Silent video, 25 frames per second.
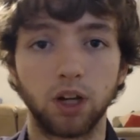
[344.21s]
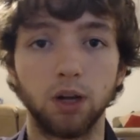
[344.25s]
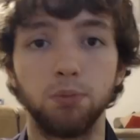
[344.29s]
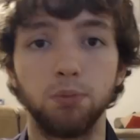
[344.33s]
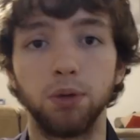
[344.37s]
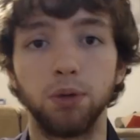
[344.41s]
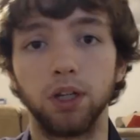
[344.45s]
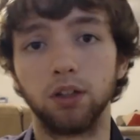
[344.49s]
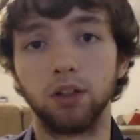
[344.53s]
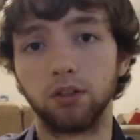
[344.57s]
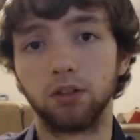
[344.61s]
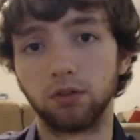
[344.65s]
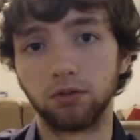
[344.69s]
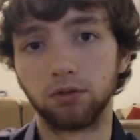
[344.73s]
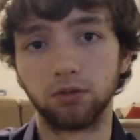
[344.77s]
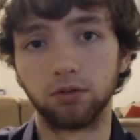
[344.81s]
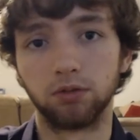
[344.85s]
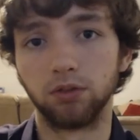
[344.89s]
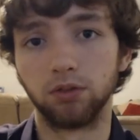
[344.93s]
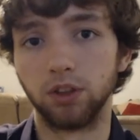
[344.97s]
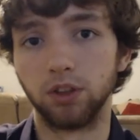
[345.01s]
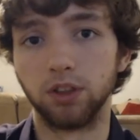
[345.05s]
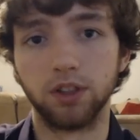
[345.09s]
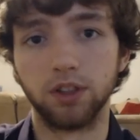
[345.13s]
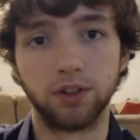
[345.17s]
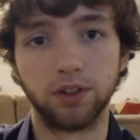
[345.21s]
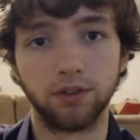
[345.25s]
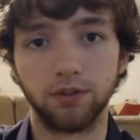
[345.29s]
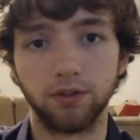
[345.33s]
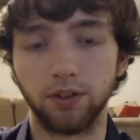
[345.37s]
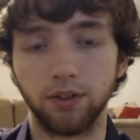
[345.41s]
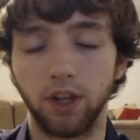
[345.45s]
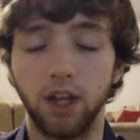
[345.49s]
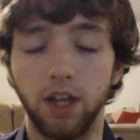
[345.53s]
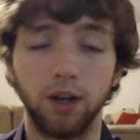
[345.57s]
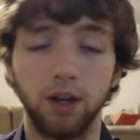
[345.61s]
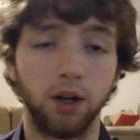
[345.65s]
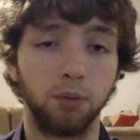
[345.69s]
typing
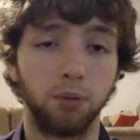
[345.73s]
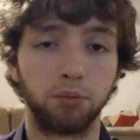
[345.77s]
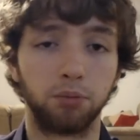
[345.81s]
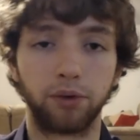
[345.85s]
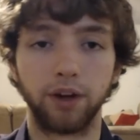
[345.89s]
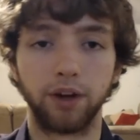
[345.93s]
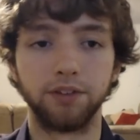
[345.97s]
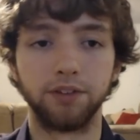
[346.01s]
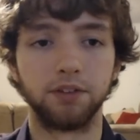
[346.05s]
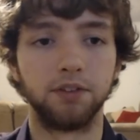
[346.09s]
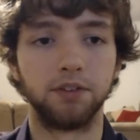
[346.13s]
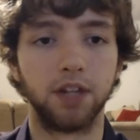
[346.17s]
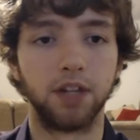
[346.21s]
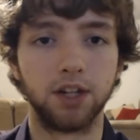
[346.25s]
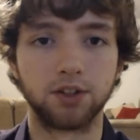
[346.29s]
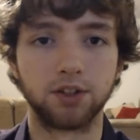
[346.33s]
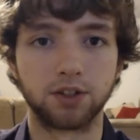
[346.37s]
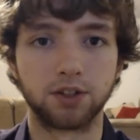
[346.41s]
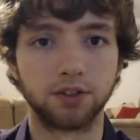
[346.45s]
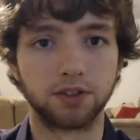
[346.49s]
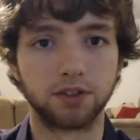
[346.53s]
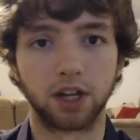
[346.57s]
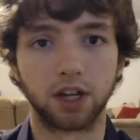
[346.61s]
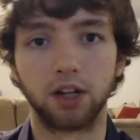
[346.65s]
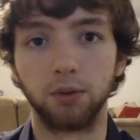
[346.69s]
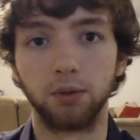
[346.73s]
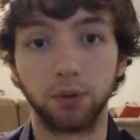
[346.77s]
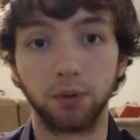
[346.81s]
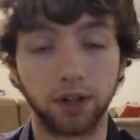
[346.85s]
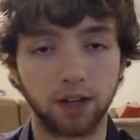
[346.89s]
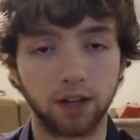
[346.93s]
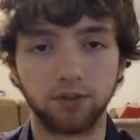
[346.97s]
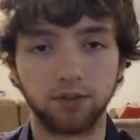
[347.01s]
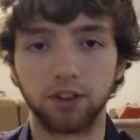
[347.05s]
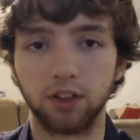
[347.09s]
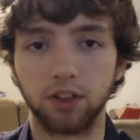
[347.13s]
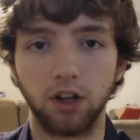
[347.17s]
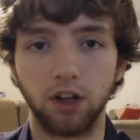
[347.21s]
and, and uh, presentations. I don't
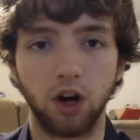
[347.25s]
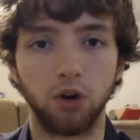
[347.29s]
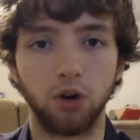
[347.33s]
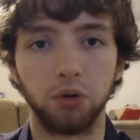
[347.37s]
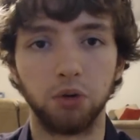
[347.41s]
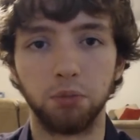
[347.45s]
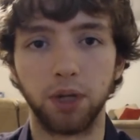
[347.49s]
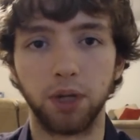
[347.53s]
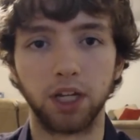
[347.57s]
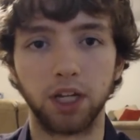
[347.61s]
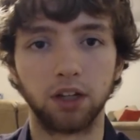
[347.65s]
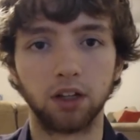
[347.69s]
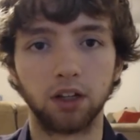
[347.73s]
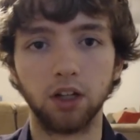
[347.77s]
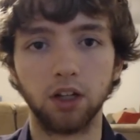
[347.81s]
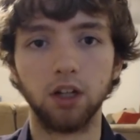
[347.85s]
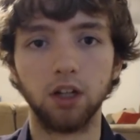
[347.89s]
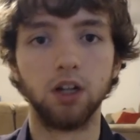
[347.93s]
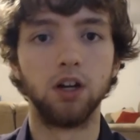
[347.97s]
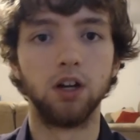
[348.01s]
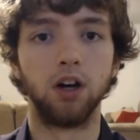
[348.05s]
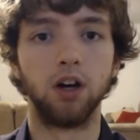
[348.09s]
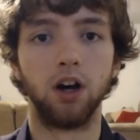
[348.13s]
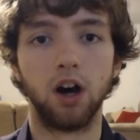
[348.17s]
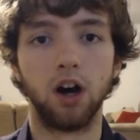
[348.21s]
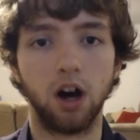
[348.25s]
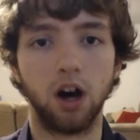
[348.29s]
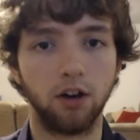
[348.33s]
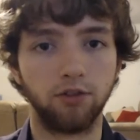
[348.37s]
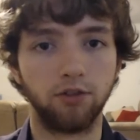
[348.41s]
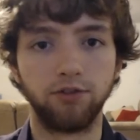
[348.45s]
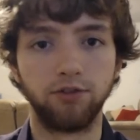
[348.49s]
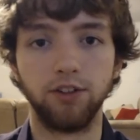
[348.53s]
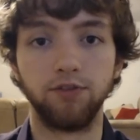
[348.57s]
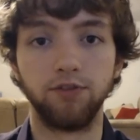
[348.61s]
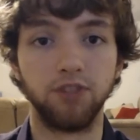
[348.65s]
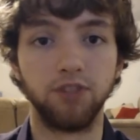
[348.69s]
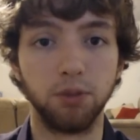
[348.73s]
want to have to go and make uh,
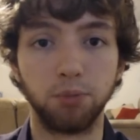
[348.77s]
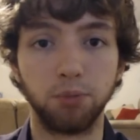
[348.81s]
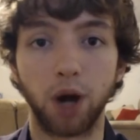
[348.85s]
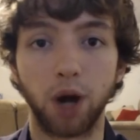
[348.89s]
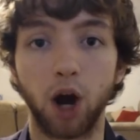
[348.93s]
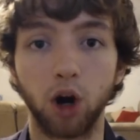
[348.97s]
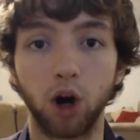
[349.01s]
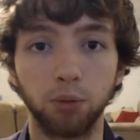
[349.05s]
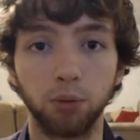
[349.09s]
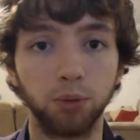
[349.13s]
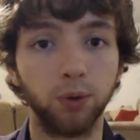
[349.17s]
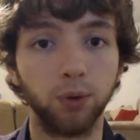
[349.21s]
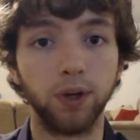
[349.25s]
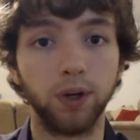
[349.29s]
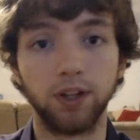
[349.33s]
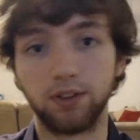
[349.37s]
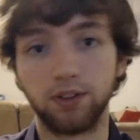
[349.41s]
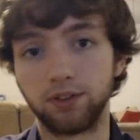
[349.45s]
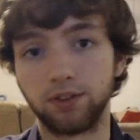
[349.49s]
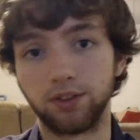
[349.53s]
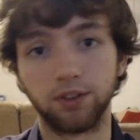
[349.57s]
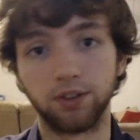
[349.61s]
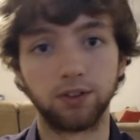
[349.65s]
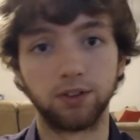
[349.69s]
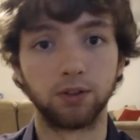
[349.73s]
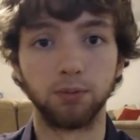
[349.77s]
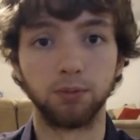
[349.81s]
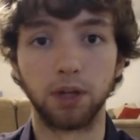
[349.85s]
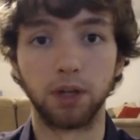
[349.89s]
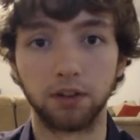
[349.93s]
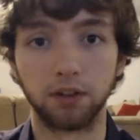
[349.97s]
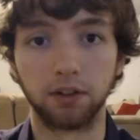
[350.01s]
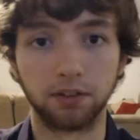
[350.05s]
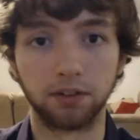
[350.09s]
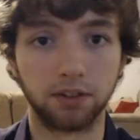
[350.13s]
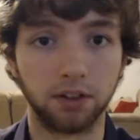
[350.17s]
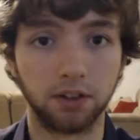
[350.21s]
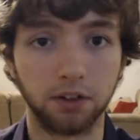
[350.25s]
fifty PowerPoints just to
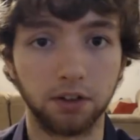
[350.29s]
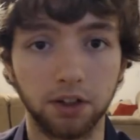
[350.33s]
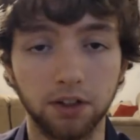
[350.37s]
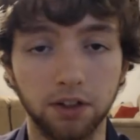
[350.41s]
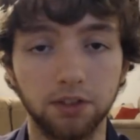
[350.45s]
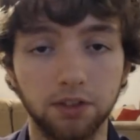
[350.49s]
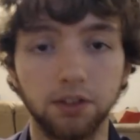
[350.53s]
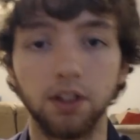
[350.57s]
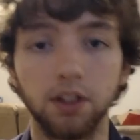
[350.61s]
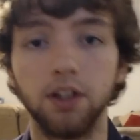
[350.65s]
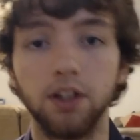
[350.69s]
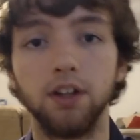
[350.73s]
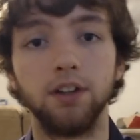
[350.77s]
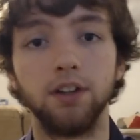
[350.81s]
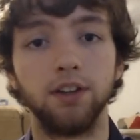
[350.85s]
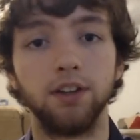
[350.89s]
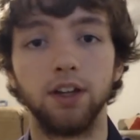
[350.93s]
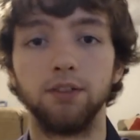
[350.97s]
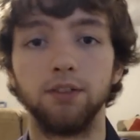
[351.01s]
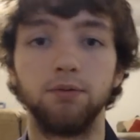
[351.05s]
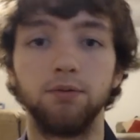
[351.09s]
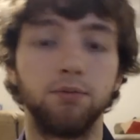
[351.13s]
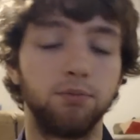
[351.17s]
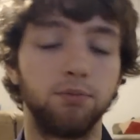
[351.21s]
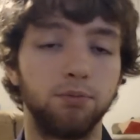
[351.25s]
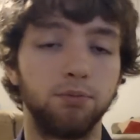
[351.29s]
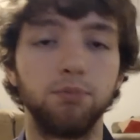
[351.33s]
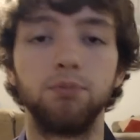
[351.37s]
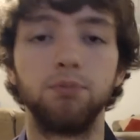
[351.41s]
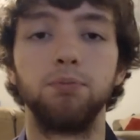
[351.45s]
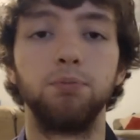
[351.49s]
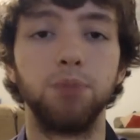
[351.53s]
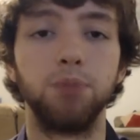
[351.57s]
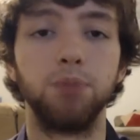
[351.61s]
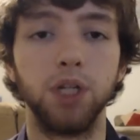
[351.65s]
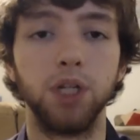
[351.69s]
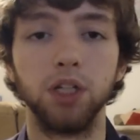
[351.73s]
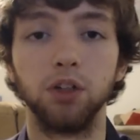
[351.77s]
make a series. That'd
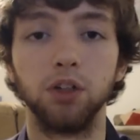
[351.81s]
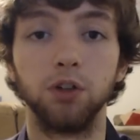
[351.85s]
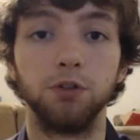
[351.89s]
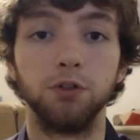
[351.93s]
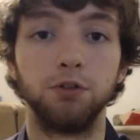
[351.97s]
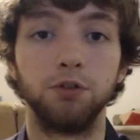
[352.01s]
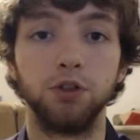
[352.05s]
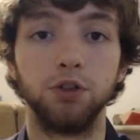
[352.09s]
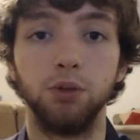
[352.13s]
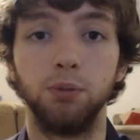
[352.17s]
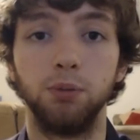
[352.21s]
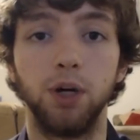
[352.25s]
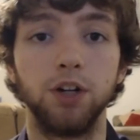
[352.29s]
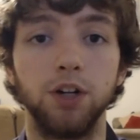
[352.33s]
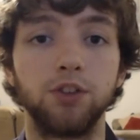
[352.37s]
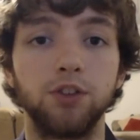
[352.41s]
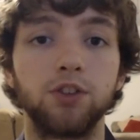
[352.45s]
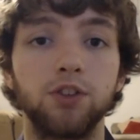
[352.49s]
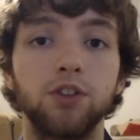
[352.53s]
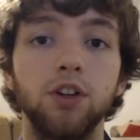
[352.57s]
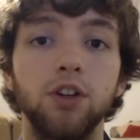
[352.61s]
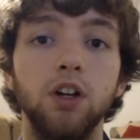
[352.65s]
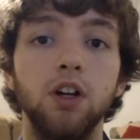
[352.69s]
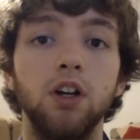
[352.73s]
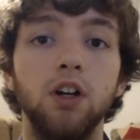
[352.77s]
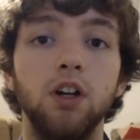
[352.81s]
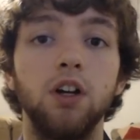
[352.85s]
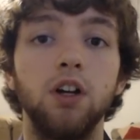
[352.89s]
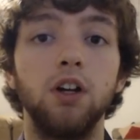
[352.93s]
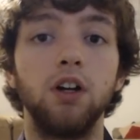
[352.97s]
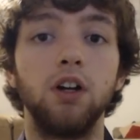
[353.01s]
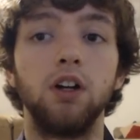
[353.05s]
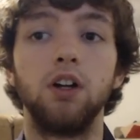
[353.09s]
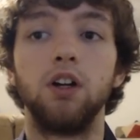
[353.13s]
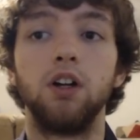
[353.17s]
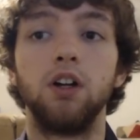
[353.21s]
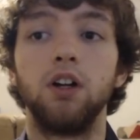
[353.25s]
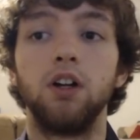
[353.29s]
be a little too much.
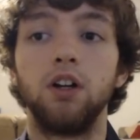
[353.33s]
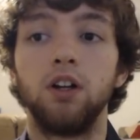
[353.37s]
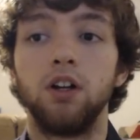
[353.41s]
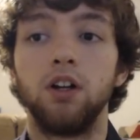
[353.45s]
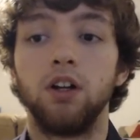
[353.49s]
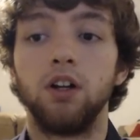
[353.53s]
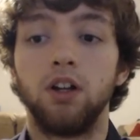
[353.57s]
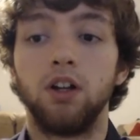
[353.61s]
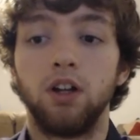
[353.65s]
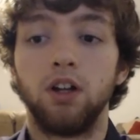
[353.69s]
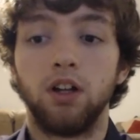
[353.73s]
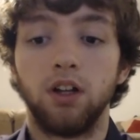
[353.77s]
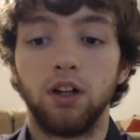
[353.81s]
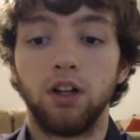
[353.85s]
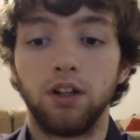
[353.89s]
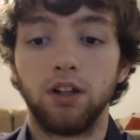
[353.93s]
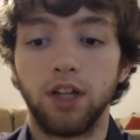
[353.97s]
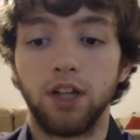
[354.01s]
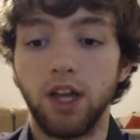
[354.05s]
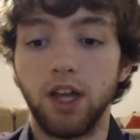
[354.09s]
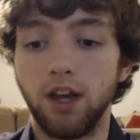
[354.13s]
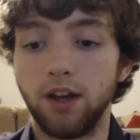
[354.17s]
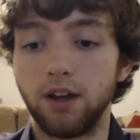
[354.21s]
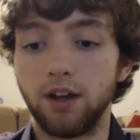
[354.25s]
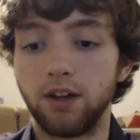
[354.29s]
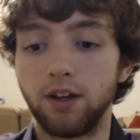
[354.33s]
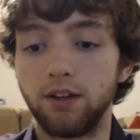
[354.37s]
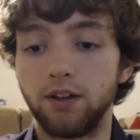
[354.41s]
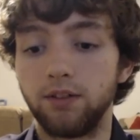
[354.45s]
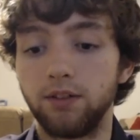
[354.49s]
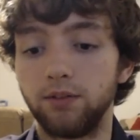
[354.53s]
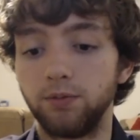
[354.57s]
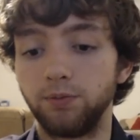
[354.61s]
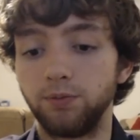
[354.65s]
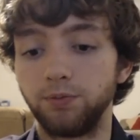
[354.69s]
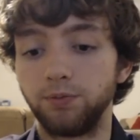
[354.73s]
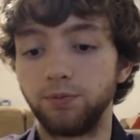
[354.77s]
Yeah.